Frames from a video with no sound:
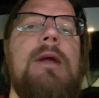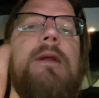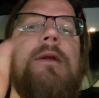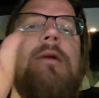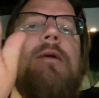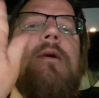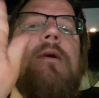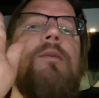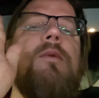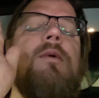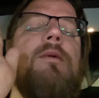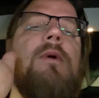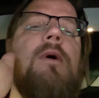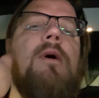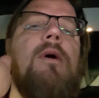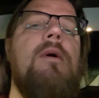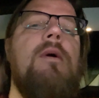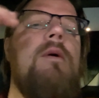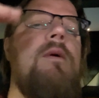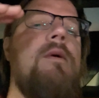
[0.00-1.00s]
and then you can move the
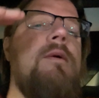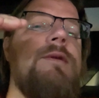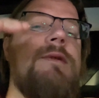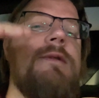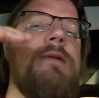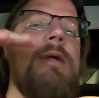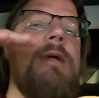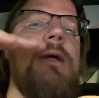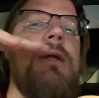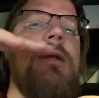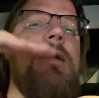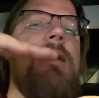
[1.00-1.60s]
whole seat and